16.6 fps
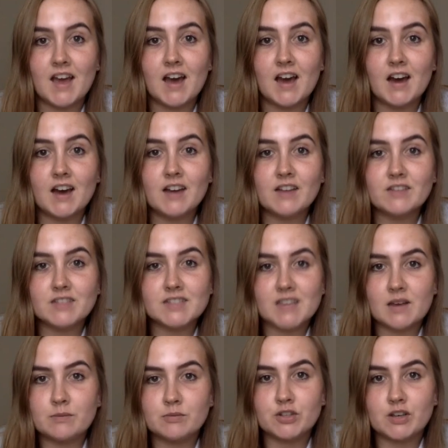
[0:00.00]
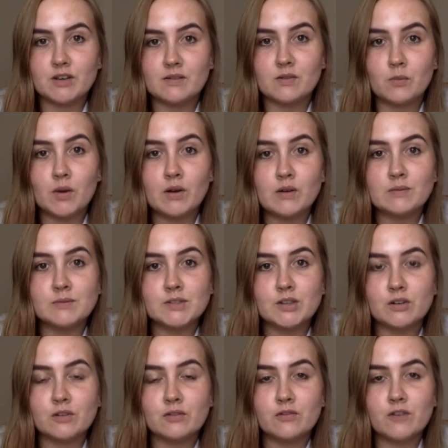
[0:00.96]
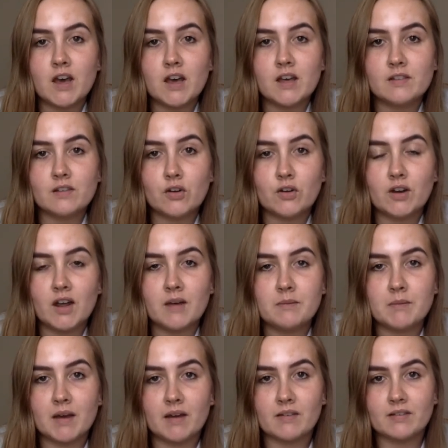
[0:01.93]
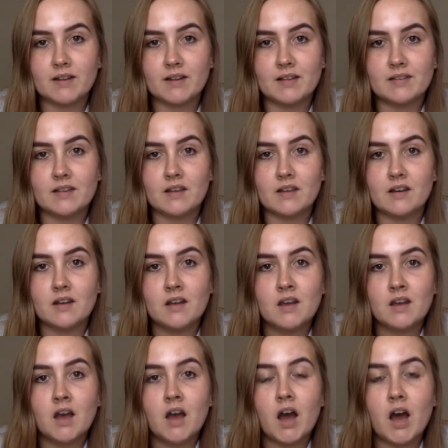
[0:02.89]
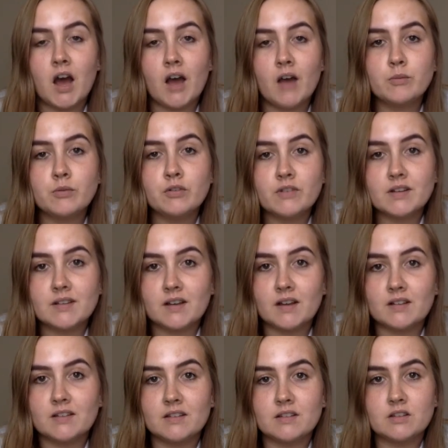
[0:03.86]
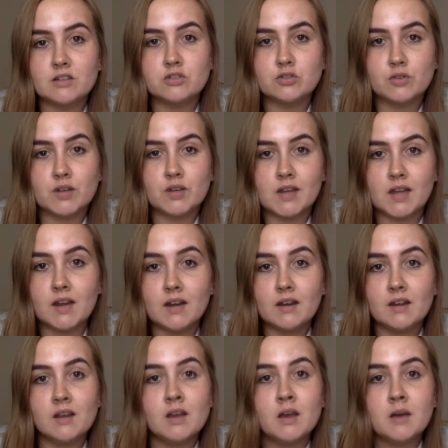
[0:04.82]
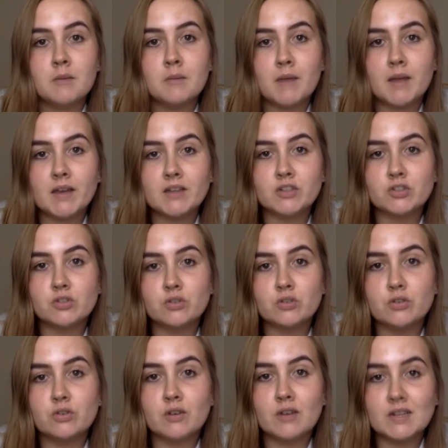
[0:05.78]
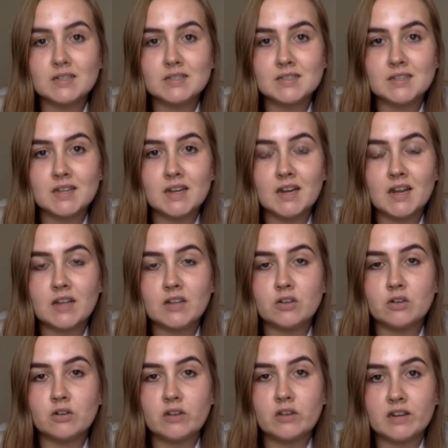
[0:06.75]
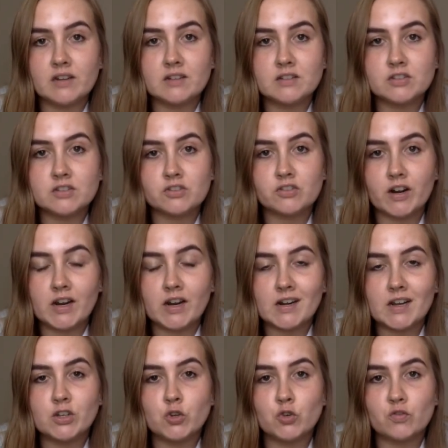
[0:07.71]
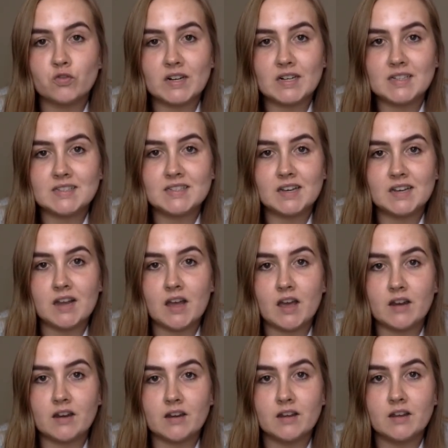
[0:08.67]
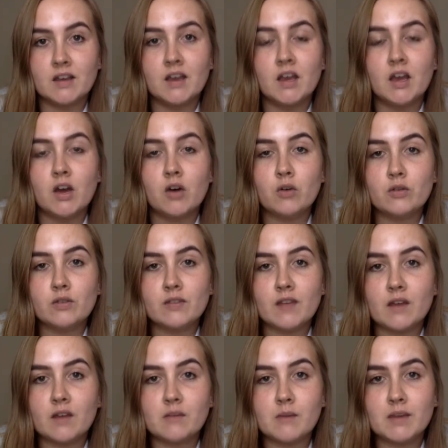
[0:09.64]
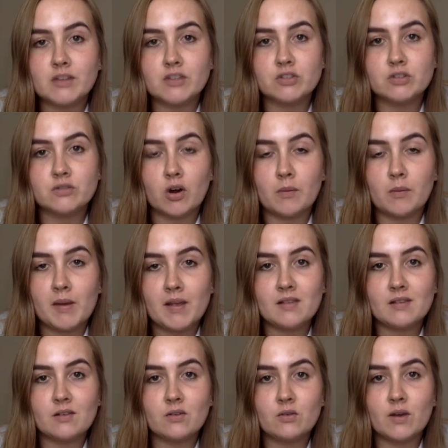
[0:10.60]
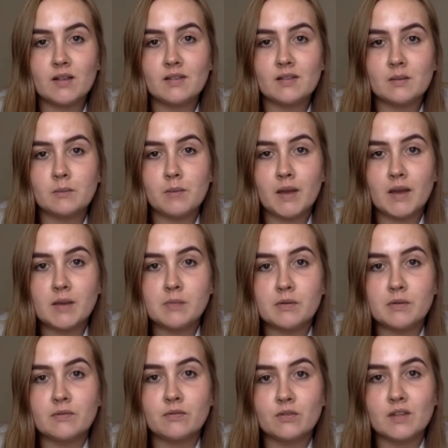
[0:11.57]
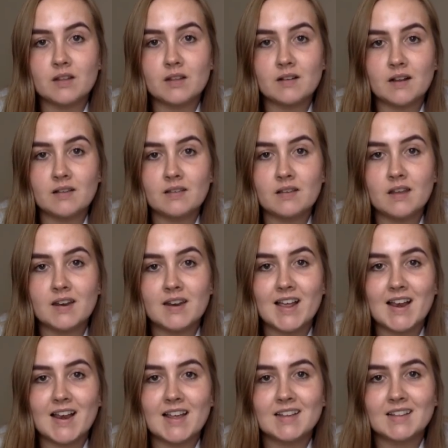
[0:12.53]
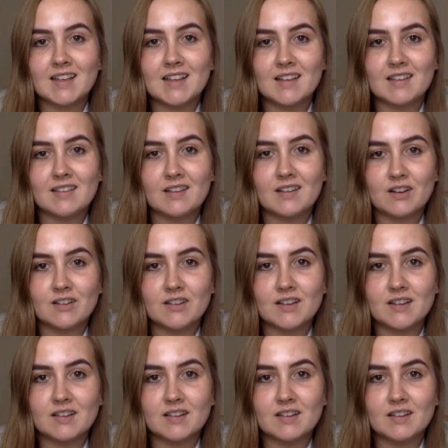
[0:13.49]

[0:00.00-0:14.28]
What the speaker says: Hi reception, welcome to your first online maths lesson. I hope you're excited to join in. Make sure you're listening and you're looking at the screen and you're ready to learn. Also, make sure you've got a pencil and some paper for this lesson and let's get started.